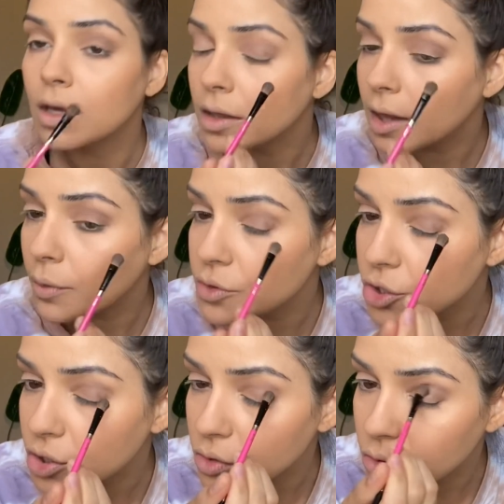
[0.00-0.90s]
That was
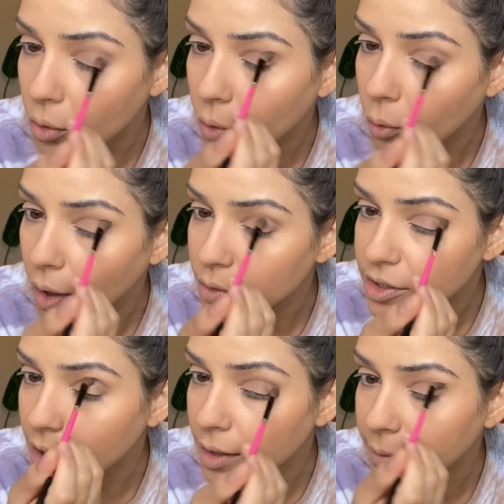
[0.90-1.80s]
just so cool. I was
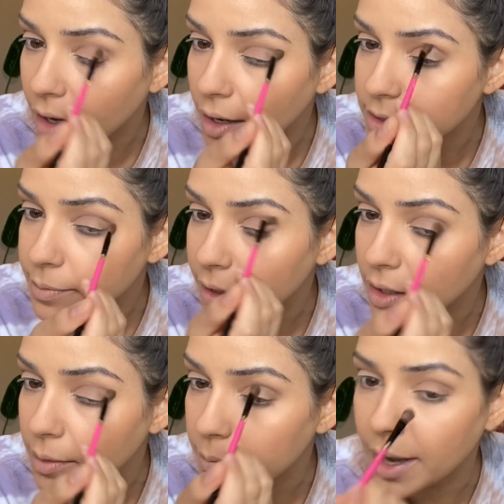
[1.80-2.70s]
telling my husband
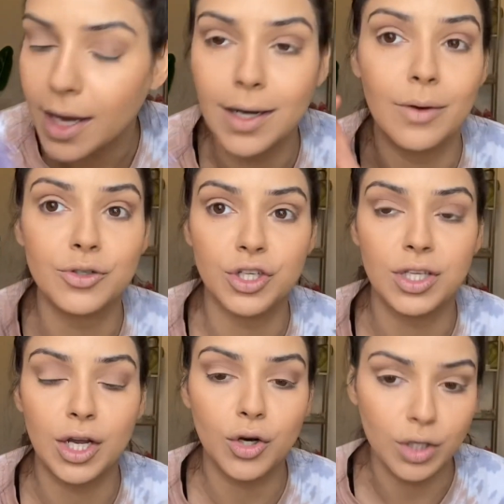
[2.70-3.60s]
in bed and I was just
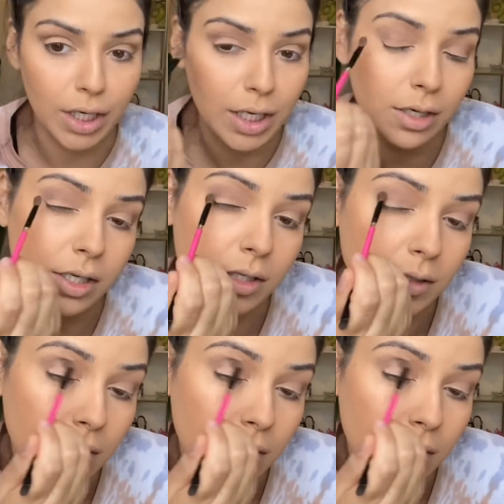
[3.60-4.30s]
like crying because